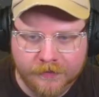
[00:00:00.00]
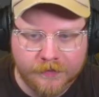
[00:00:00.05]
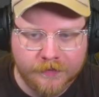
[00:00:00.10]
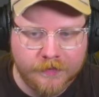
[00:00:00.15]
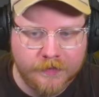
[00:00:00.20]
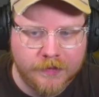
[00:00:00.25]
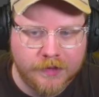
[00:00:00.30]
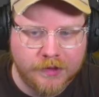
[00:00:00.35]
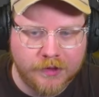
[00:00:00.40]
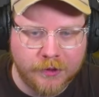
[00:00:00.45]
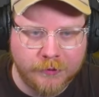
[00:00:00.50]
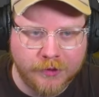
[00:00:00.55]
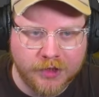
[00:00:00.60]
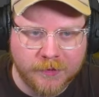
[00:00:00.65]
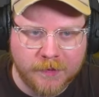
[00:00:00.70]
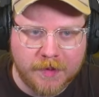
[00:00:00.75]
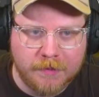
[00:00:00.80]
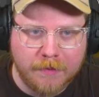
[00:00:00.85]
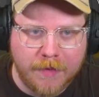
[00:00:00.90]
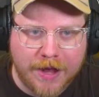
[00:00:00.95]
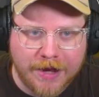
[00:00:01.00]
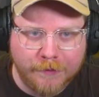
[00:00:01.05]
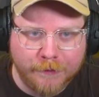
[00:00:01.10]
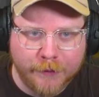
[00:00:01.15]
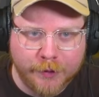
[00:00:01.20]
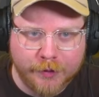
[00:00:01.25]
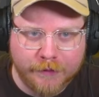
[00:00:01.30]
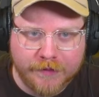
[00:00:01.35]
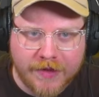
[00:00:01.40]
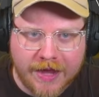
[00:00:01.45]
So just be
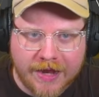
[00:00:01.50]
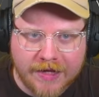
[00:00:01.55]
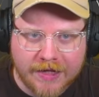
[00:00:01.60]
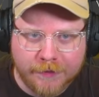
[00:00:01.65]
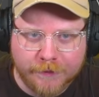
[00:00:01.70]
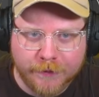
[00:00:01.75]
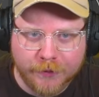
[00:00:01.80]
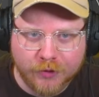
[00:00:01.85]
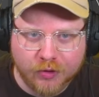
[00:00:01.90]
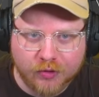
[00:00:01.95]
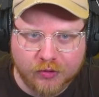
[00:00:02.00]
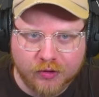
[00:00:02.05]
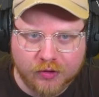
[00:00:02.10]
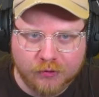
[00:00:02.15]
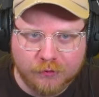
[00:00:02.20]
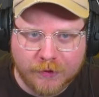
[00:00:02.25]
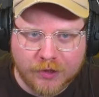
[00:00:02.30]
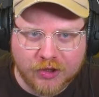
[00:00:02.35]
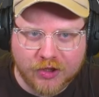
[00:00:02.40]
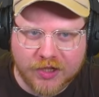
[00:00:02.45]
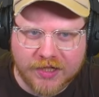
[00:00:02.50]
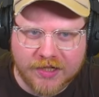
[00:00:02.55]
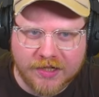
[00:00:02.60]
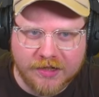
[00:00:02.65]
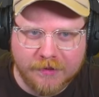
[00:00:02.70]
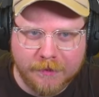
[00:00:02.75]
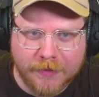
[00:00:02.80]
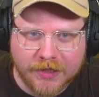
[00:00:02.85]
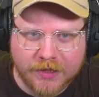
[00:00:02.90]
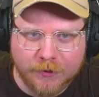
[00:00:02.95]
mindful of that if you're
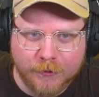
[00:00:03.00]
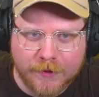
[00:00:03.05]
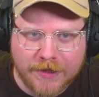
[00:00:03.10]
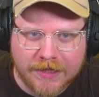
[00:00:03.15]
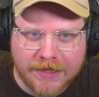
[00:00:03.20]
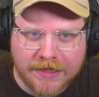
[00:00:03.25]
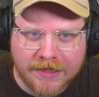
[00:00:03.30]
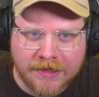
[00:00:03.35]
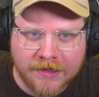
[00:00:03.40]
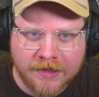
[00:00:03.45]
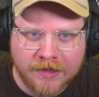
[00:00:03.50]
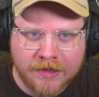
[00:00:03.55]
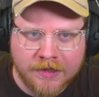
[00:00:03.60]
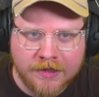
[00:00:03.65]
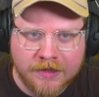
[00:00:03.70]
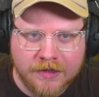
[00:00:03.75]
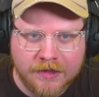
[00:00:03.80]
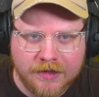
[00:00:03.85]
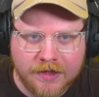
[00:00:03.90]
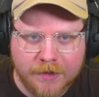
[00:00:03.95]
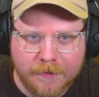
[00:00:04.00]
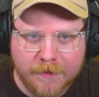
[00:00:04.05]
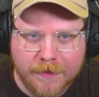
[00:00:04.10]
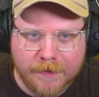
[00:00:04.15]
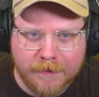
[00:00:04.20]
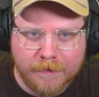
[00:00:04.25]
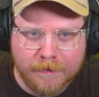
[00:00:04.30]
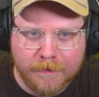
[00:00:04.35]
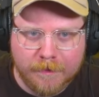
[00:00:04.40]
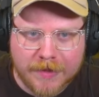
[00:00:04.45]
switching between the
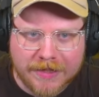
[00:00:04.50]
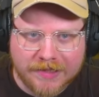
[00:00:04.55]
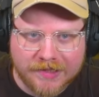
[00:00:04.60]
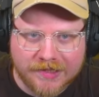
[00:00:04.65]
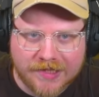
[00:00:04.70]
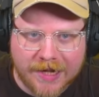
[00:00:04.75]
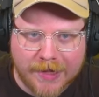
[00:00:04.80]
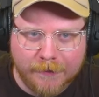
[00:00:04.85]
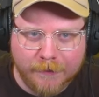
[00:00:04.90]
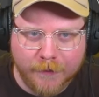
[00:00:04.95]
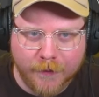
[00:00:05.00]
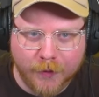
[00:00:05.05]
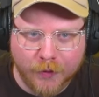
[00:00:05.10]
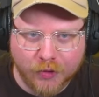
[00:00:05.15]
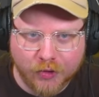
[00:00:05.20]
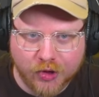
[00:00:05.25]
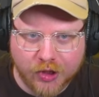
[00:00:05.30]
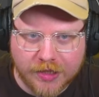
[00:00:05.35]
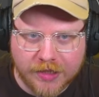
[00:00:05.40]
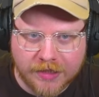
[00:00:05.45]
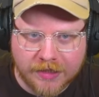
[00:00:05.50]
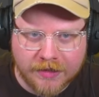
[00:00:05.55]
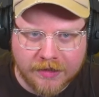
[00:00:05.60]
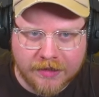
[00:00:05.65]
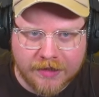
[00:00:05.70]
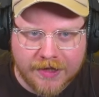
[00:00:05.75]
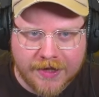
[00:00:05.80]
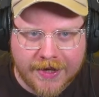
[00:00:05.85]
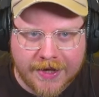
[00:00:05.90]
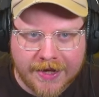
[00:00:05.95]
mixtape
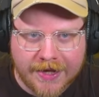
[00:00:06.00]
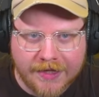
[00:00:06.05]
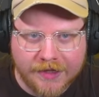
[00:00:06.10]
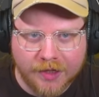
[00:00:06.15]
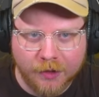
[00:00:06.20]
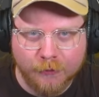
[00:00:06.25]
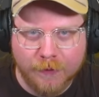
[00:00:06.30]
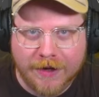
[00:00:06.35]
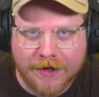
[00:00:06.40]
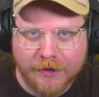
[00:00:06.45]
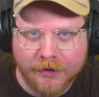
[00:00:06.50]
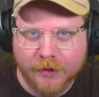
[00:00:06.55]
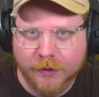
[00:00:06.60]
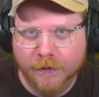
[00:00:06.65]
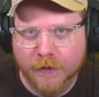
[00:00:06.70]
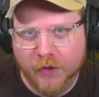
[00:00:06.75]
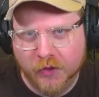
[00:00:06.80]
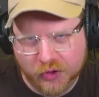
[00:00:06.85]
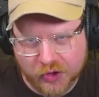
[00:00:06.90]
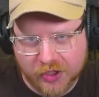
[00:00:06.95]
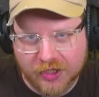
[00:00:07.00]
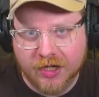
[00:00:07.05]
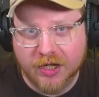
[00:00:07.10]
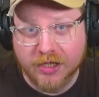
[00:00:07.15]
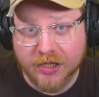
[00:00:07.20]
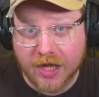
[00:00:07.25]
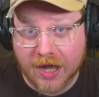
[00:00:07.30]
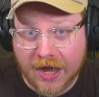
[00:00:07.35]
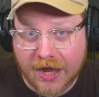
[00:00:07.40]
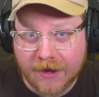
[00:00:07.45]
version and the regular version a
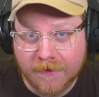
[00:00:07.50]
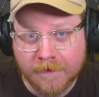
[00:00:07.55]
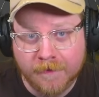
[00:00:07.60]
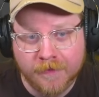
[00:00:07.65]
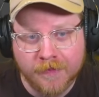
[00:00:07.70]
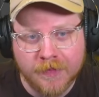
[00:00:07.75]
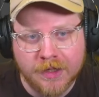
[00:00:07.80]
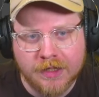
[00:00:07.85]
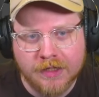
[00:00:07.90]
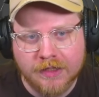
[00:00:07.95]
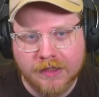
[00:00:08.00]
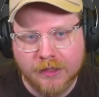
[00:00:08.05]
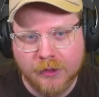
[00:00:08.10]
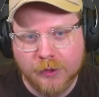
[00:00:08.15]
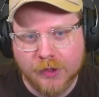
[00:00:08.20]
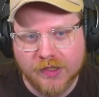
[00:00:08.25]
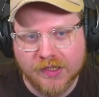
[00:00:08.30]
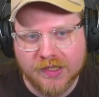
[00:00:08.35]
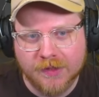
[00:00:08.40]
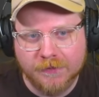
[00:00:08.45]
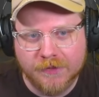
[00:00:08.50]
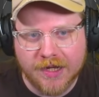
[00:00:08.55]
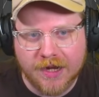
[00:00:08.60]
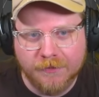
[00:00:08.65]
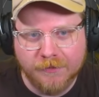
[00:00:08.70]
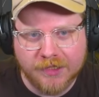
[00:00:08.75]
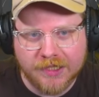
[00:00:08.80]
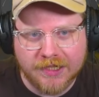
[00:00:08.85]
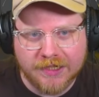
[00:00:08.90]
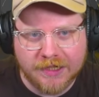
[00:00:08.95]
lot. You could
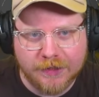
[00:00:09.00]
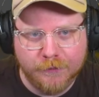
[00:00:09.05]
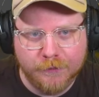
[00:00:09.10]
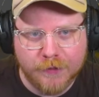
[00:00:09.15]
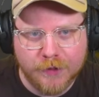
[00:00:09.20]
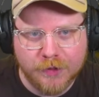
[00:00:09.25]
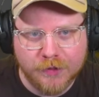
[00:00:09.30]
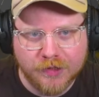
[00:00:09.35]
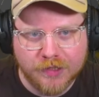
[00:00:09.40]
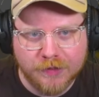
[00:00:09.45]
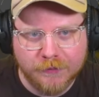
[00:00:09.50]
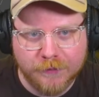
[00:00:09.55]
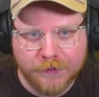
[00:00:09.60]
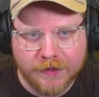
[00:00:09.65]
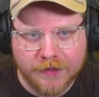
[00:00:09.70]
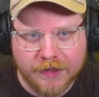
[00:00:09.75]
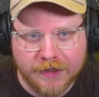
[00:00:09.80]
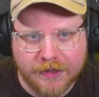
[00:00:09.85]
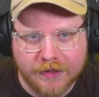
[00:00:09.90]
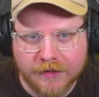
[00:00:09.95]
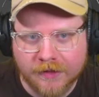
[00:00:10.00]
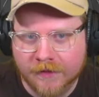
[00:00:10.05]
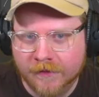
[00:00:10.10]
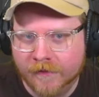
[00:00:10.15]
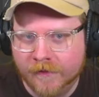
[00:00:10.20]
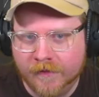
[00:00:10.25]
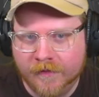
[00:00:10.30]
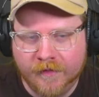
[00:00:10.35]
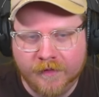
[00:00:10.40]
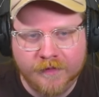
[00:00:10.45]
sometimes get confused if
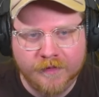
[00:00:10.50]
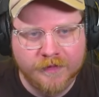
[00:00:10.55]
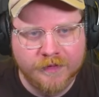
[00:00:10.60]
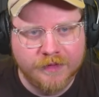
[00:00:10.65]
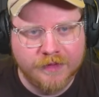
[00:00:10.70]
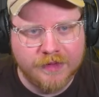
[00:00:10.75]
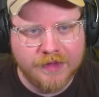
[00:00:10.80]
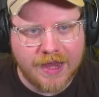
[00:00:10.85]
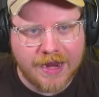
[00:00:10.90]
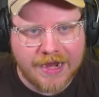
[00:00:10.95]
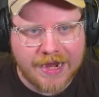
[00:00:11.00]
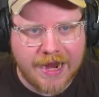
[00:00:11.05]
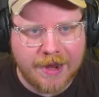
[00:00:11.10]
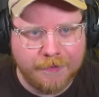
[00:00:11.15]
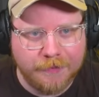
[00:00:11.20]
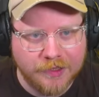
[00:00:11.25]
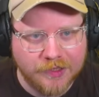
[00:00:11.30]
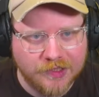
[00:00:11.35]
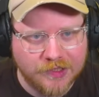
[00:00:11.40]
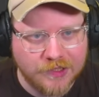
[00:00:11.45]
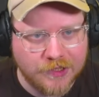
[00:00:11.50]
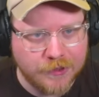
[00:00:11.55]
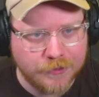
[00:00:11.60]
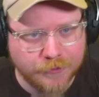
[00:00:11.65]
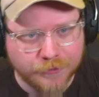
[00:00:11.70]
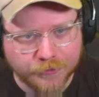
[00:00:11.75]
that happens to you.